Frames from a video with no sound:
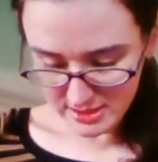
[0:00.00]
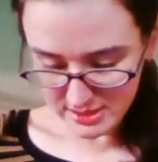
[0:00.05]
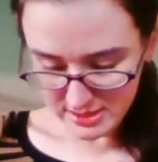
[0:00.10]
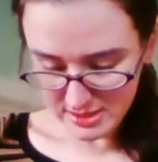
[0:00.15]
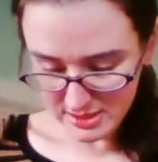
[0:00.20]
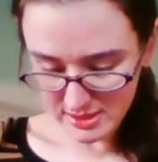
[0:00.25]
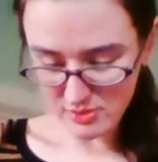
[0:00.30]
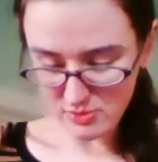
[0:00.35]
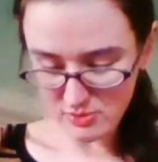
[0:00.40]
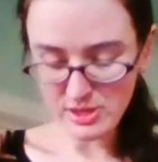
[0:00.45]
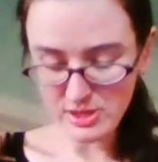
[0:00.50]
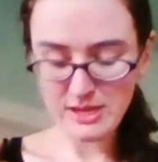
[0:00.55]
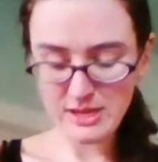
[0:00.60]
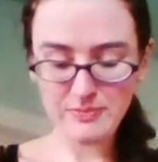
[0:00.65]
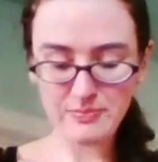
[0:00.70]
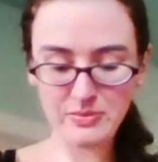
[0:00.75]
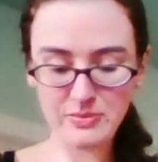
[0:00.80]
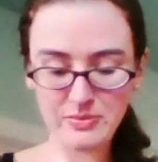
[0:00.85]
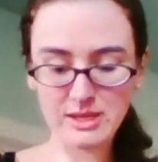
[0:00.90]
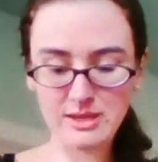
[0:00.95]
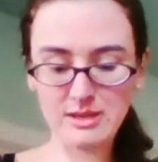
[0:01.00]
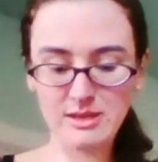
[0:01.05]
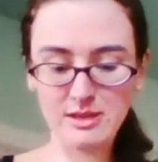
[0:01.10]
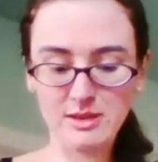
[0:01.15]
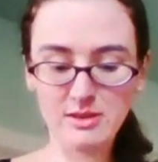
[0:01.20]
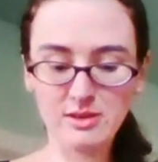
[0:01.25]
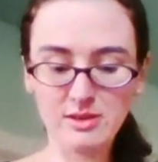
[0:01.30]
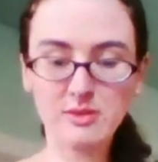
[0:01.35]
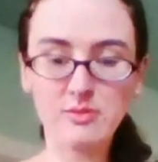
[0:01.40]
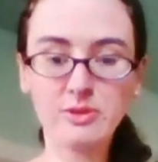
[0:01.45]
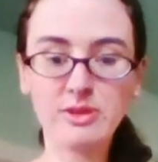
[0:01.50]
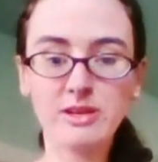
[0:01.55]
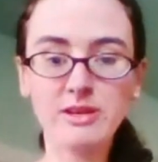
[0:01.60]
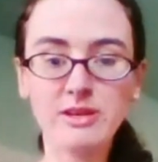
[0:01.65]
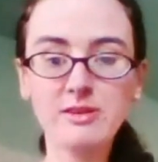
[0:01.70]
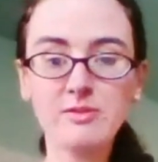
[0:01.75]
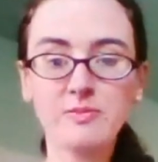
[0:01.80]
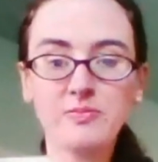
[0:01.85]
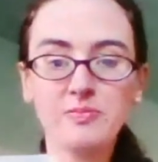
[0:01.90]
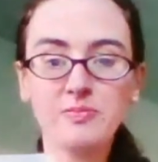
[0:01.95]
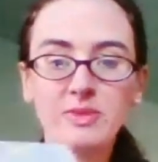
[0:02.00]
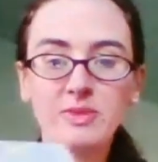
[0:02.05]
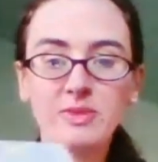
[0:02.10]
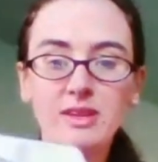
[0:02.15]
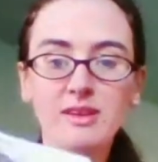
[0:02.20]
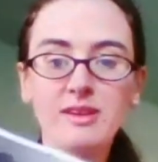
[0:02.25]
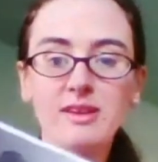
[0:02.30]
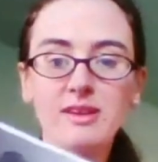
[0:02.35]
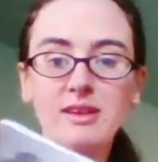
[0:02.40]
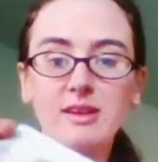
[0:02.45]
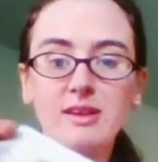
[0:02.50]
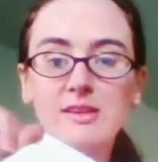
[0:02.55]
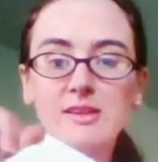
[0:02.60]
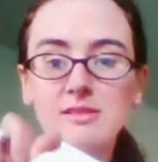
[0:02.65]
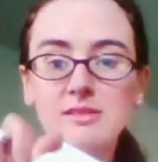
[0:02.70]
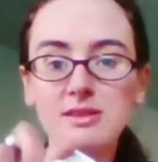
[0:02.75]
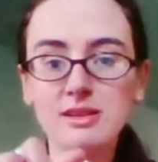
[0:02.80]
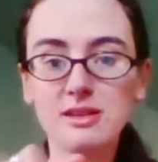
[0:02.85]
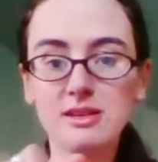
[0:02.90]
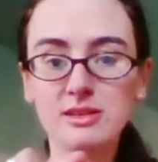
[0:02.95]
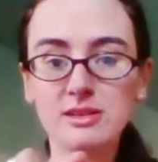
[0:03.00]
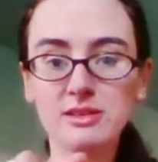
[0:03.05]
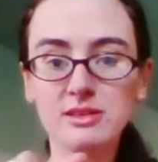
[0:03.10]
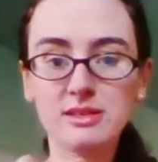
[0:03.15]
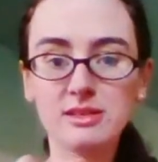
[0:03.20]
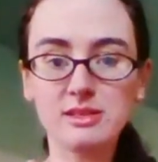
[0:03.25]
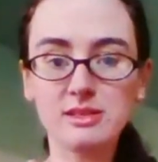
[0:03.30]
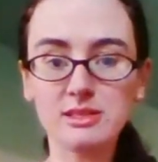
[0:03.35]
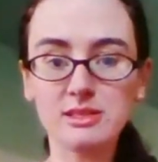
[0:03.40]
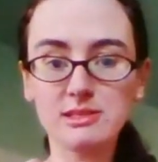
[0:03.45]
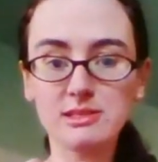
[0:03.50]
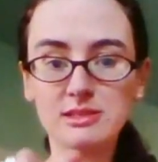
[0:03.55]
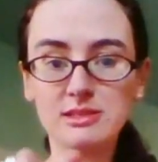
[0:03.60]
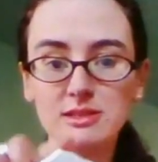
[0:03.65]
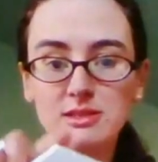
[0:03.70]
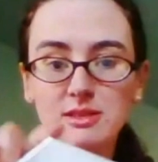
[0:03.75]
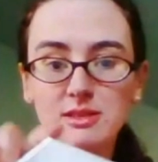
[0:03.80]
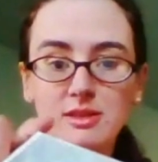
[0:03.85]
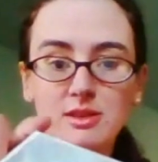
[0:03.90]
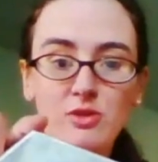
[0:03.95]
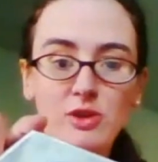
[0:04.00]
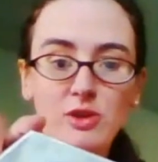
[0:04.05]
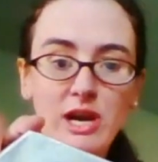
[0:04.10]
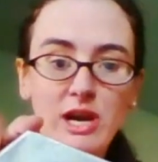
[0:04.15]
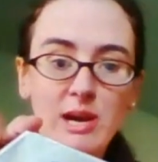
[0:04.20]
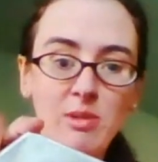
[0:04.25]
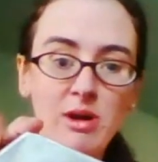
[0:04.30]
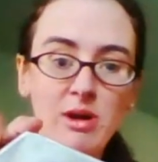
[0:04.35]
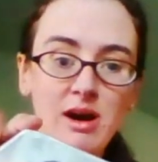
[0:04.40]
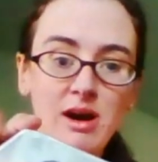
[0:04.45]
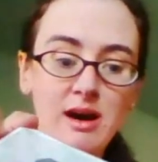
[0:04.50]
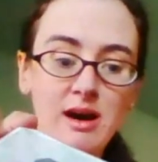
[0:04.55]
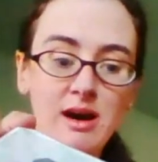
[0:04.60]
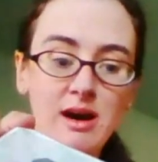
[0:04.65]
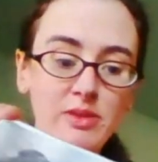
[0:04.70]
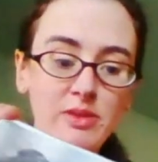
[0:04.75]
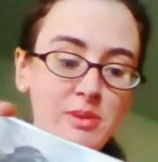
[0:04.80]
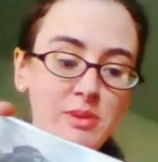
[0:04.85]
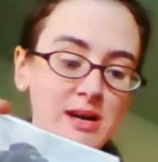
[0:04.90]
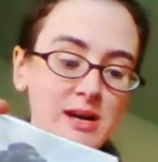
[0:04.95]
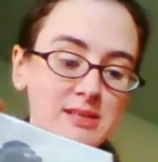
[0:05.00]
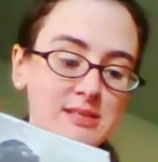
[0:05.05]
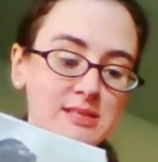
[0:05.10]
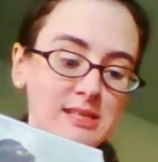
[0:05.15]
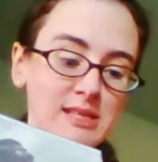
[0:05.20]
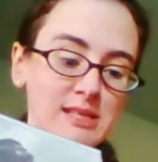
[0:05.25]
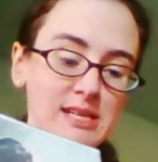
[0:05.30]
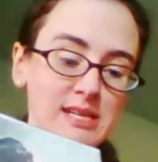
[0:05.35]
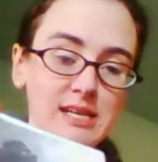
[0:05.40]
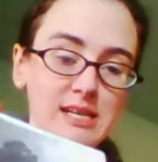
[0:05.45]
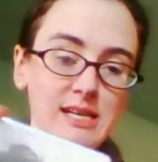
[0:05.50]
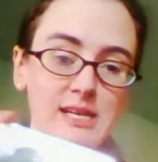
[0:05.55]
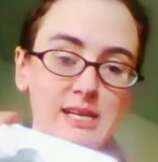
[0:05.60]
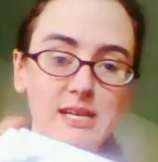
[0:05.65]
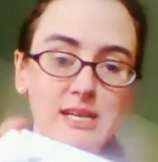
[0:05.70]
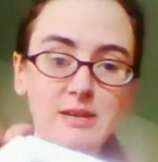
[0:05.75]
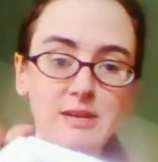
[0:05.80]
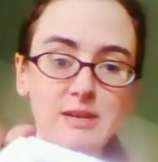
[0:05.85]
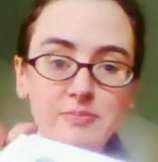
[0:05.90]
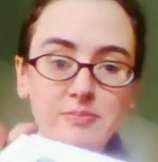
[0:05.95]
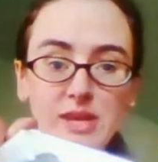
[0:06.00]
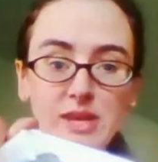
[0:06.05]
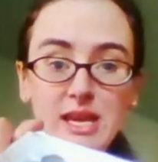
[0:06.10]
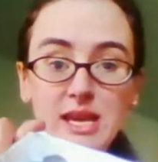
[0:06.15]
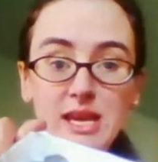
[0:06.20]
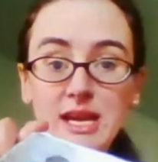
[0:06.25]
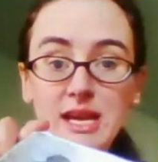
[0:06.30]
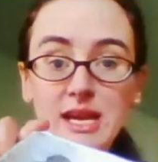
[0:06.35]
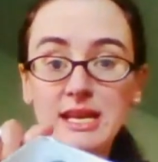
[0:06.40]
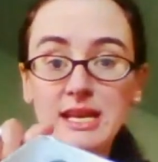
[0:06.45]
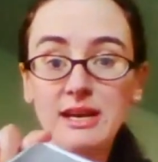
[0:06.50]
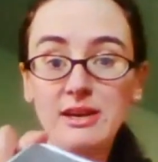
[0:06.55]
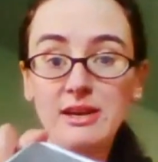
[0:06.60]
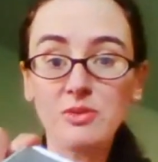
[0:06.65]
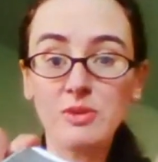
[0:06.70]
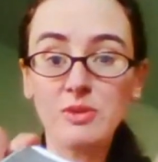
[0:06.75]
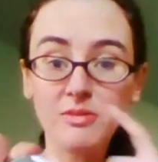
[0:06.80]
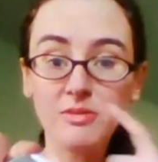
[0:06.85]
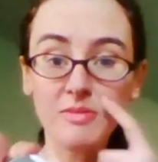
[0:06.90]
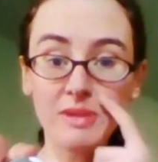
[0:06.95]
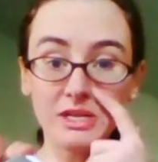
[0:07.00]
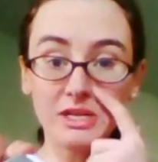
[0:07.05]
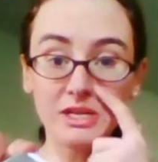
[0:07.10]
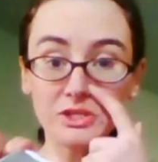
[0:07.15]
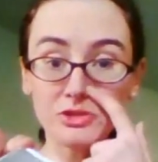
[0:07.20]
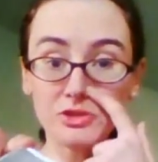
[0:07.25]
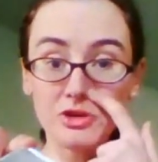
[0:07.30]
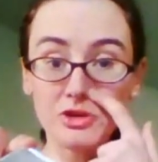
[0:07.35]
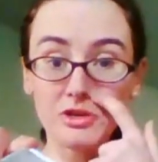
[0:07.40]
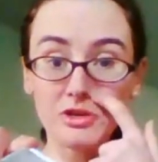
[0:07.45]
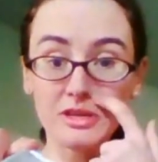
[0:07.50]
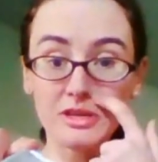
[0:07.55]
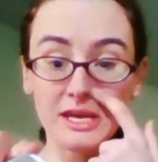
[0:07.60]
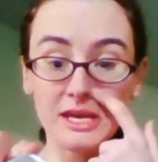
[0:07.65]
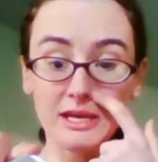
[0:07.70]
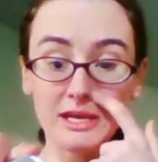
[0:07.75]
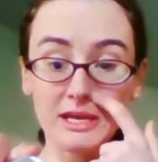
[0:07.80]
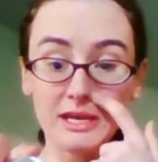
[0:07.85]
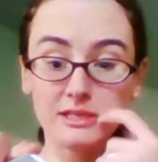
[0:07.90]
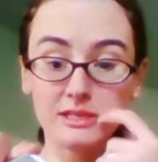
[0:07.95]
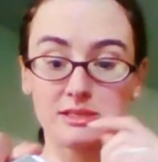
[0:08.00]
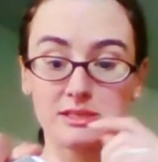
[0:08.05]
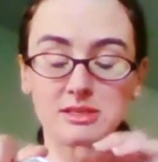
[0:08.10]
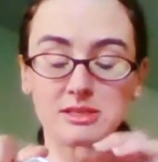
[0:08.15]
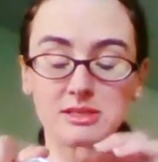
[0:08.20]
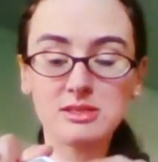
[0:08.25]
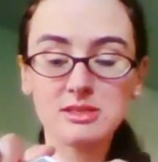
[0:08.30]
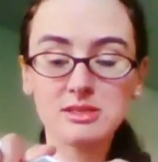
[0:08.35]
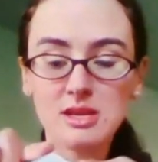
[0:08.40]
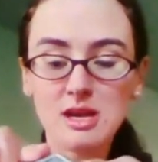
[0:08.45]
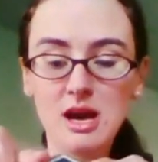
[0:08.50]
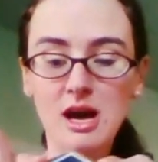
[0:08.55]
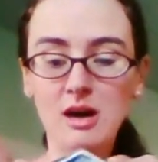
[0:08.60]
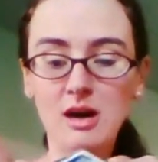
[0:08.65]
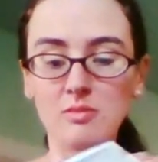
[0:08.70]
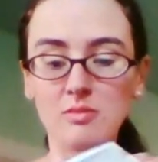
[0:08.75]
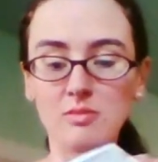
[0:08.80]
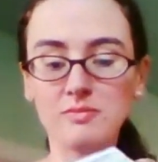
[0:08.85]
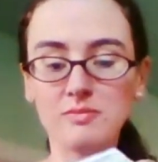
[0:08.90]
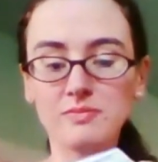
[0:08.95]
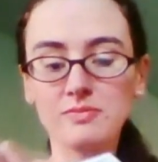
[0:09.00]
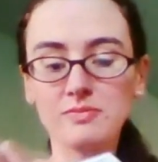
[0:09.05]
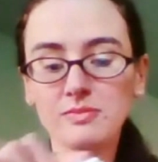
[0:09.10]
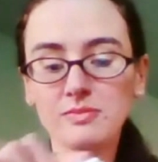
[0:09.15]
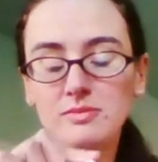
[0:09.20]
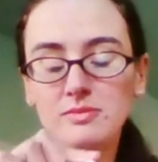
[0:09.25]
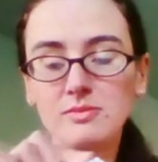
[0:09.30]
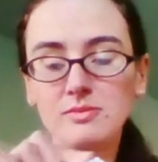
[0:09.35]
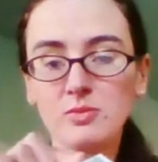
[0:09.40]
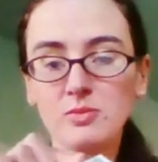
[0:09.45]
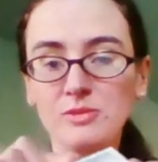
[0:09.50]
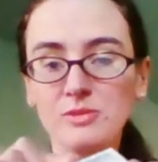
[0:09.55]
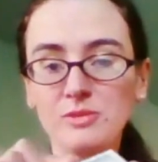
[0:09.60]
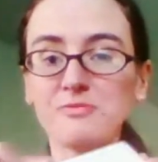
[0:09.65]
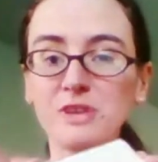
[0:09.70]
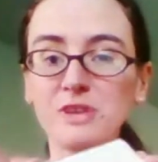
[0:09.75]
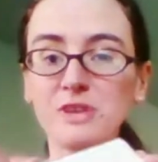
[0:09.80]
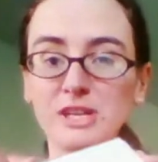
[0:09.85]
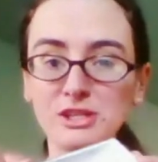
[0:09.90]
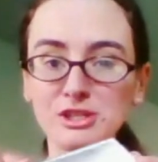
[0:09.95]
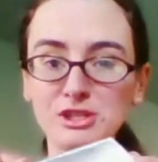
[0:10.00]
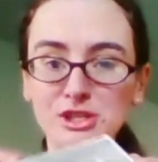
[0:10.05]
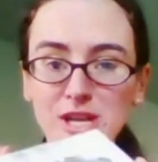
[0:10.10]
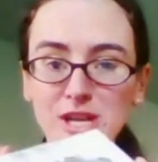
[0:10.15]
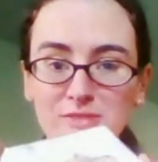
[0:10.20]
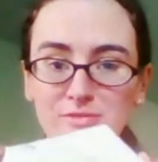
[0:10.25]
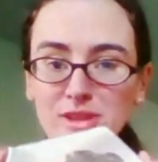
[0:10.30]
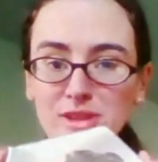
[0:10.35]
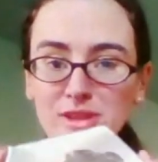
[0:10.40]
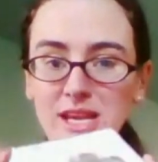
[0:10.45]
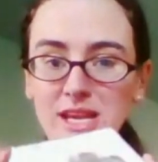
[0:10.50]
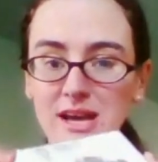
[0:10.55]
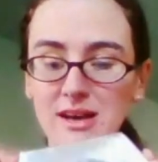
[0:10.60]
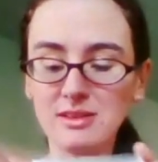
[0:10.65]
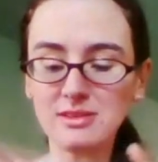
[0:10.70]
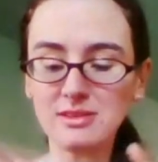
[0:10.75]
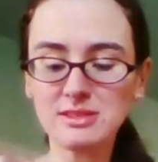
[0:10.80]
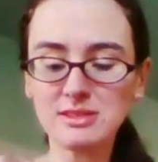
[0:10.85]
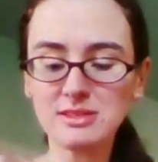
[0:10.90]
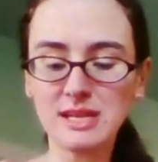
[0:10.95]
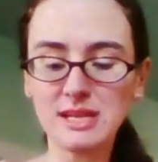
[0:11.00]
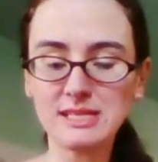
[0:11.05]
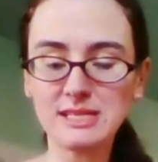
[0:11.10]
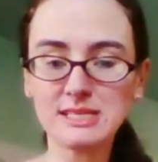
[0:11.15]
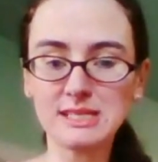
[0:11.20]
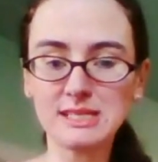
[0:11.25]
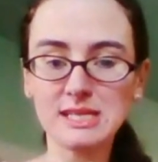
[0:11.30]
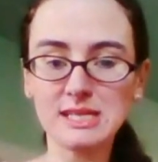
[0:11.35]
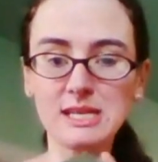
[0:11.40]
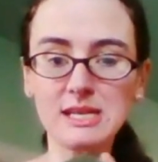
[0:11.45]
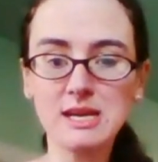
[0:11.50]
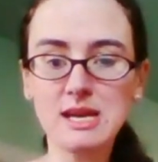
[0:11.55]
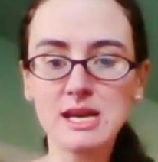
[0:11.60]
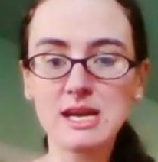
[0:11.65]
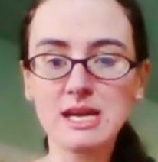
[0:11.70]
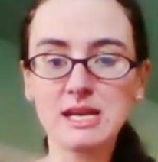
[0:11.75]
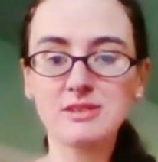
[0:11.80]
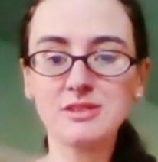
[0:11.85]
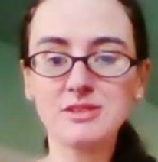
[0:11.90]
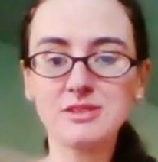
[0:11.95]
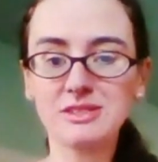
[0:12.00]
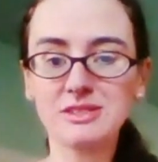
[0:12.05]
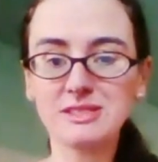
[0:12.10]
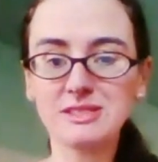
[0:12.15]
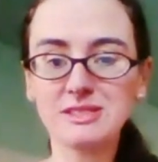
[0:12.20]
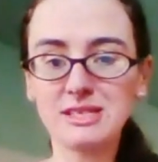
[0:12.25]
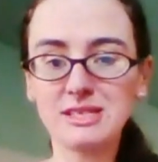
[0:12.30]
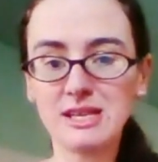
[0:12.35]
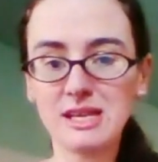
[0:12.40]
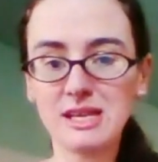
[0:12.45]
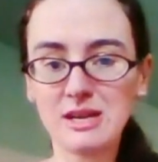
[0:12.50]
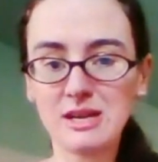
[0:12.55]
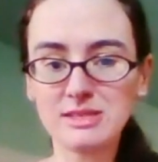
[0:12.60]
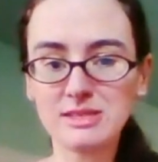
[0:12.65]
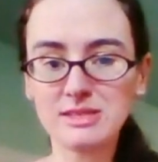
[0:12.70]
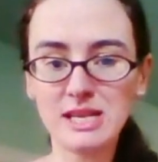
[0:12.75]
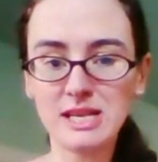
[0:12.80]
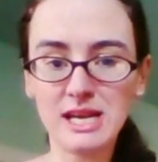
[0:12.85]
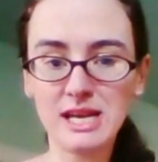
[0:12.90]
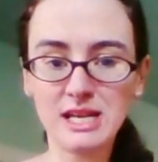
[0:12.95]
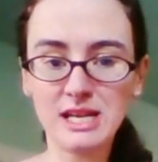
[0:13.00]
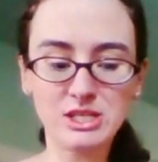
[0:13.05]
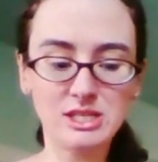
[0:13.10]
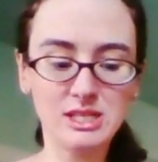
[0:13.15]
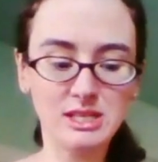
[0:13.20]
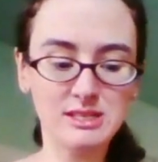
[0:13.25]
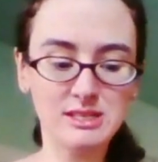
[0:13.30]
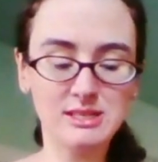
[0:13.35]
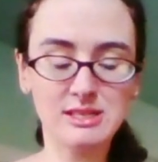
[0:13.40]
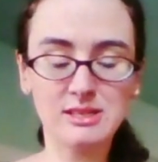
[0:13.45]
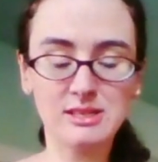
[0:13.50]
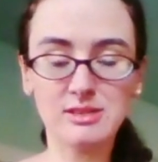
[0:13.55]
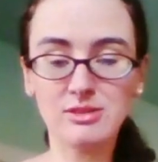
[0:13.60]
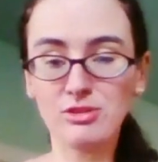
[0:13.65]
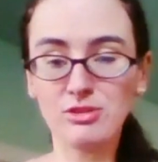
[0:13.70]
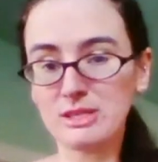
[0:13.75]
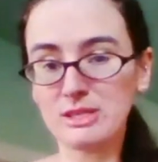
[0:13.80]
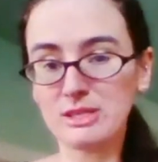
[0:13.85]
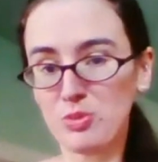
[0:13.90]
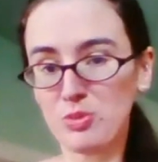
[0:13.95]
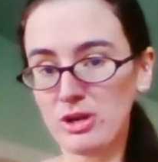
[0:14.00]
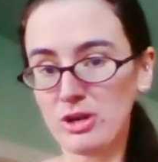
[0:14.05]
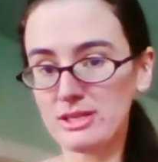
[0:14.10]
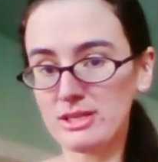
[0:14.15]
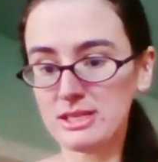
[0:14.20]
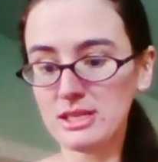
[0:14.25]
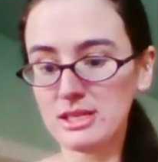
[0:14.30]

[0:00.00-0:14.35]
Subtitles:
All right, here we go. There is Grandma on the box lid. Now you want to make sure that we finish everything else nicely. As you can see, the outside edge doesn't look as pretty as